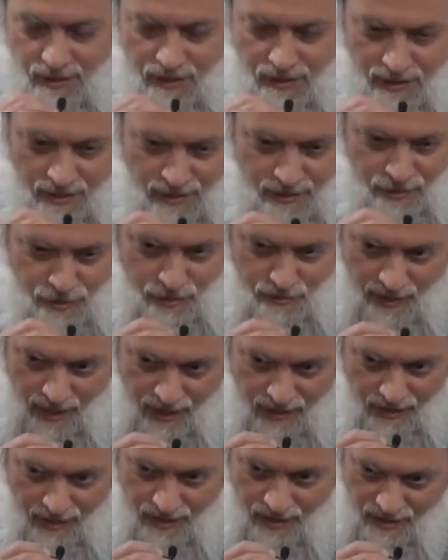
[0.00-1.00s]
in
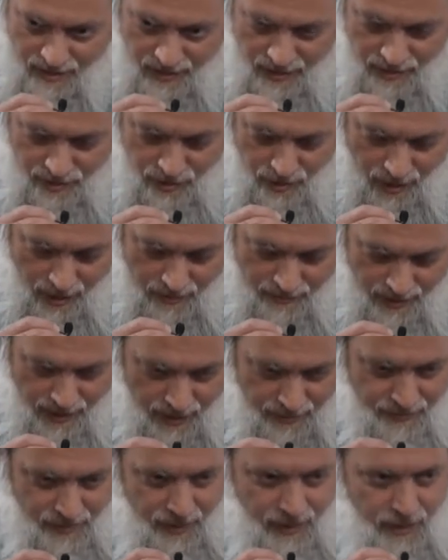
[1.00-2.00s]
Subhanalladhi Asra bi
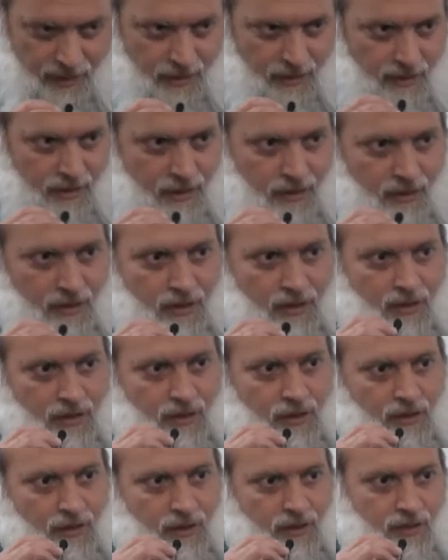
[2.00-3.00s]
Abdihi.
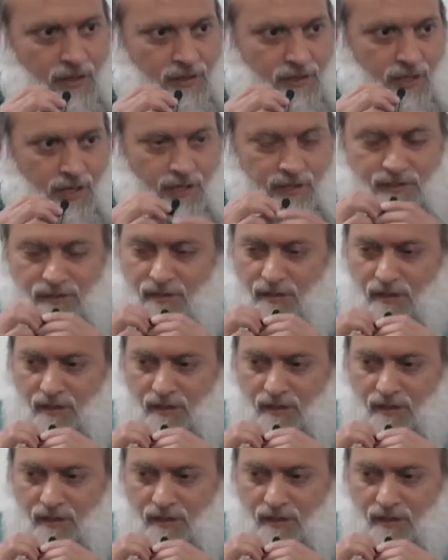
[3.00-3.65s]
He says,